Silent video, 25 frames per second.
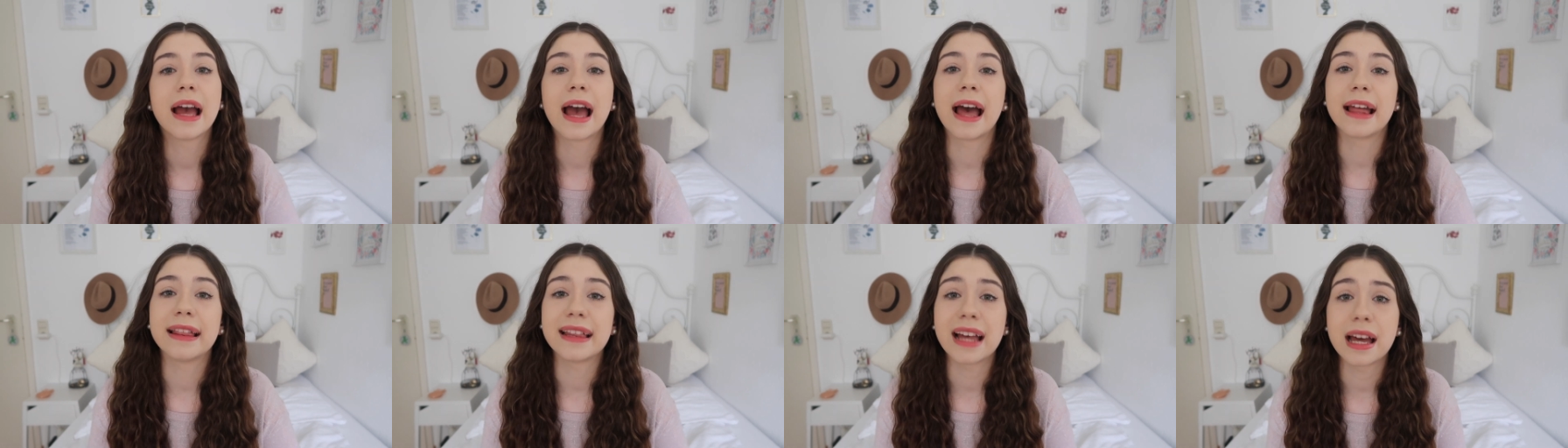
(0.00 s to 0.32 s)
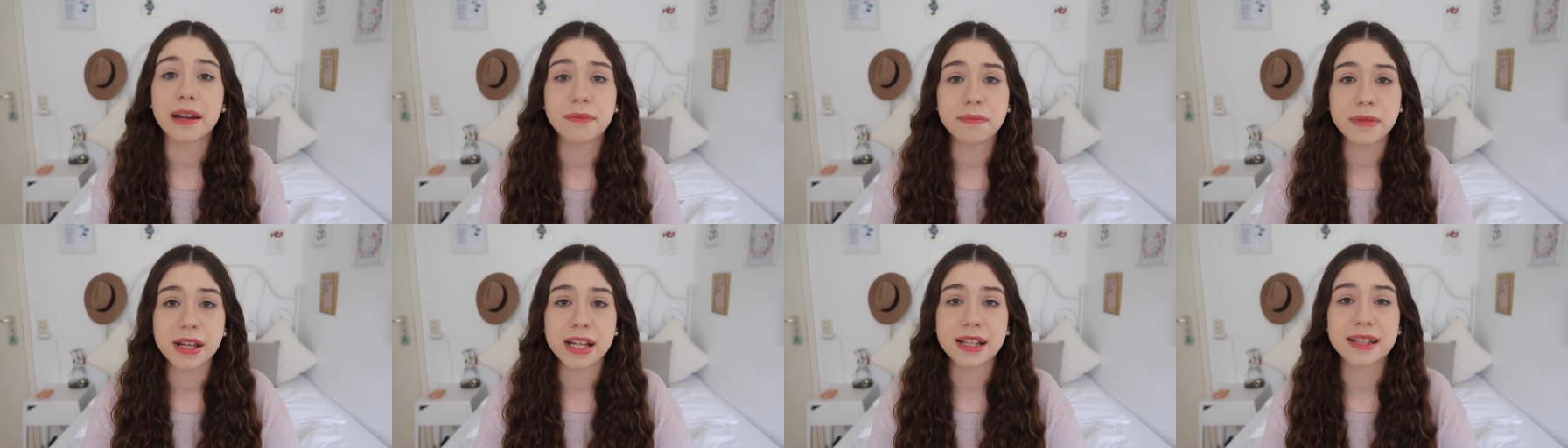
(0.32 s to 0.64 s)
And
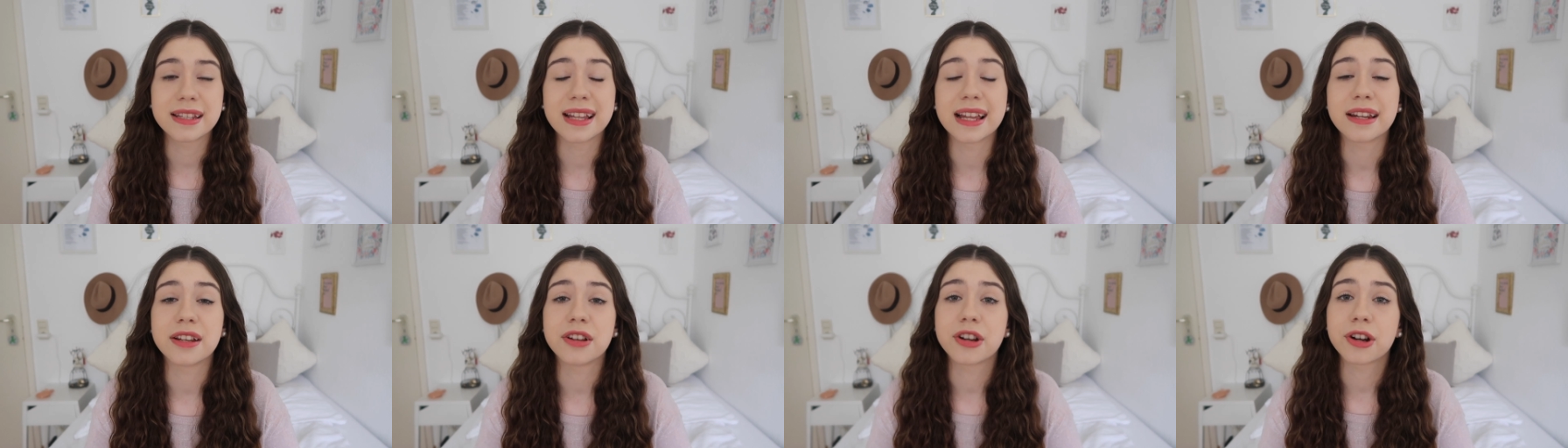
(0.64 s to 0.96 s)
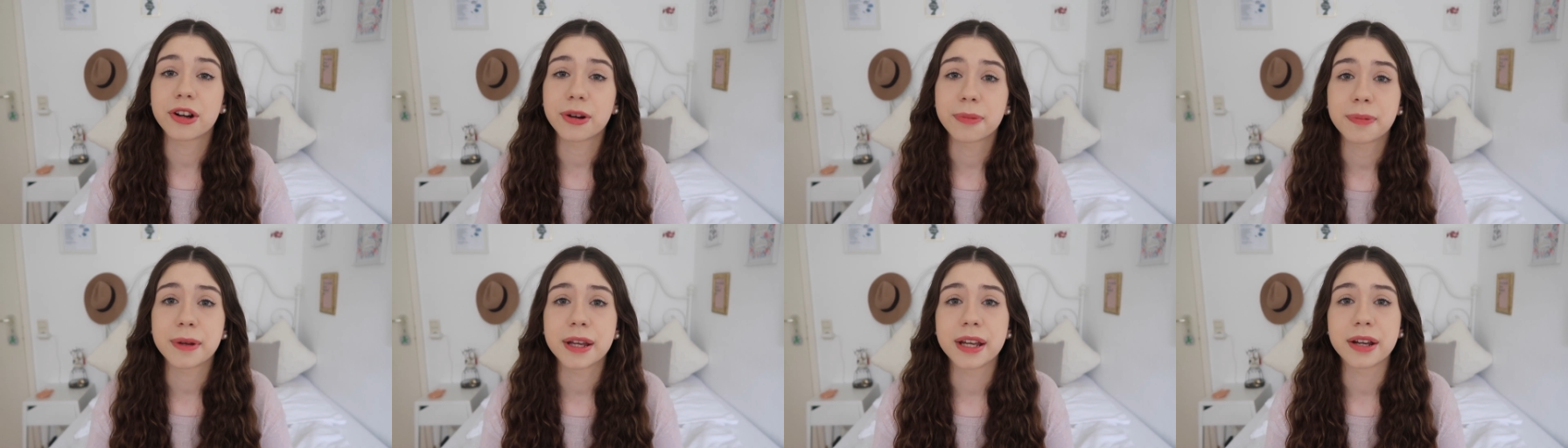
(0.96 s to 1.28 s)
that means that the
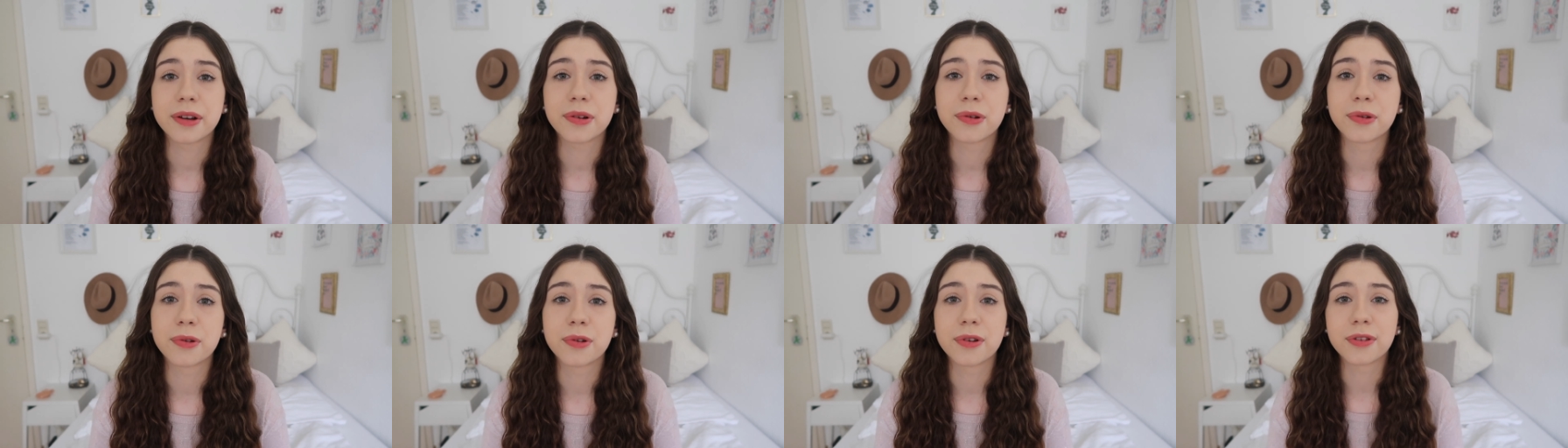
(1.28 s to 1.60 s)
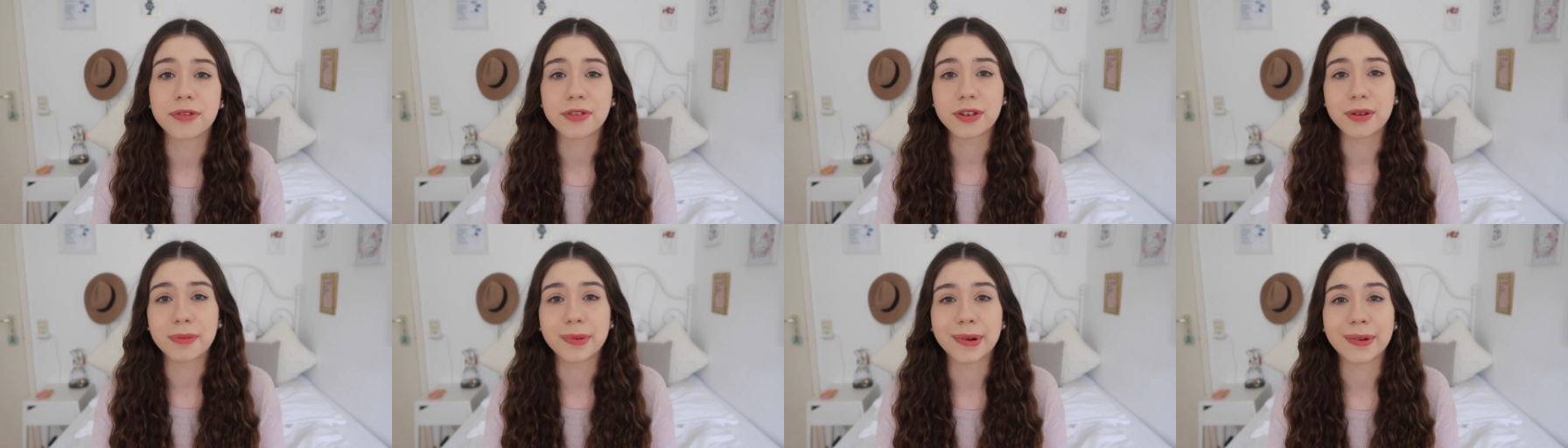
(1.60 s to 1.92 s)
European Court
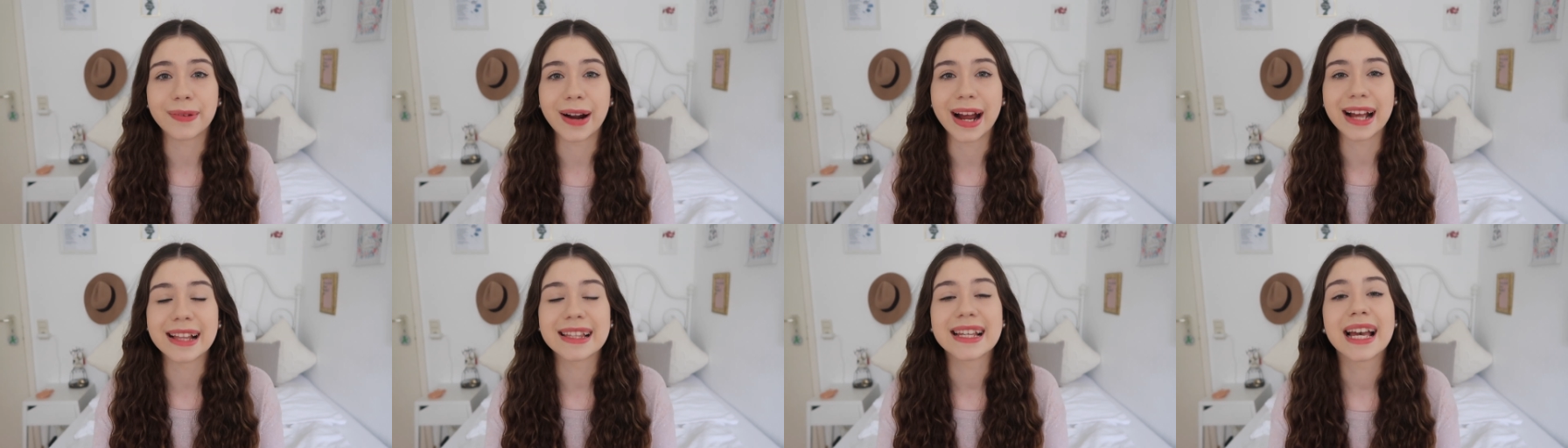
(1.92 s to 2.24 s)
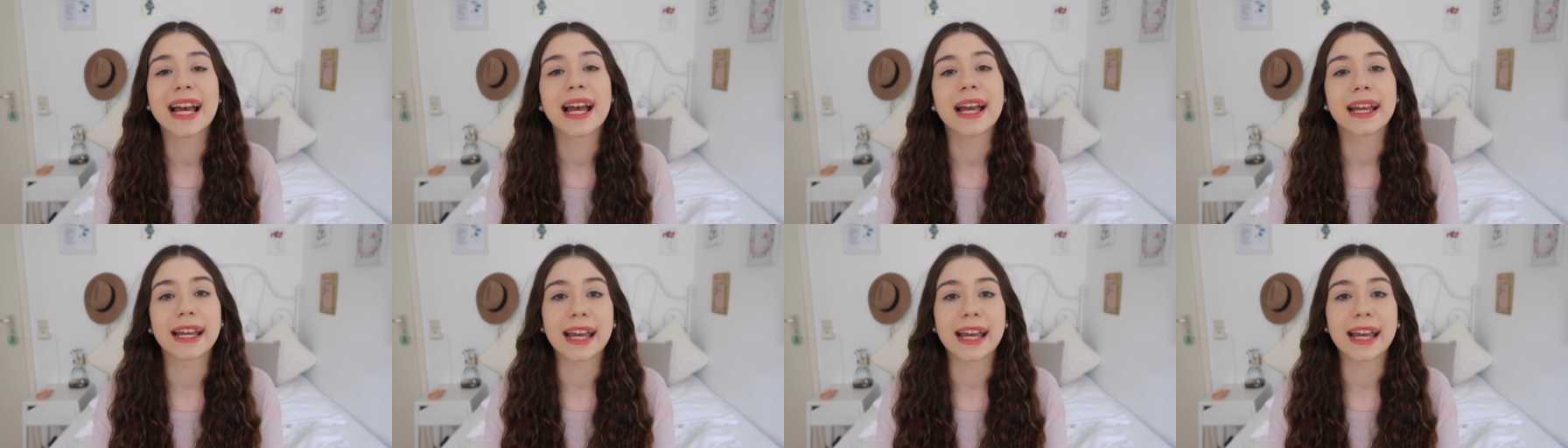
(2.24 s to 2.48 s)
of Human Rights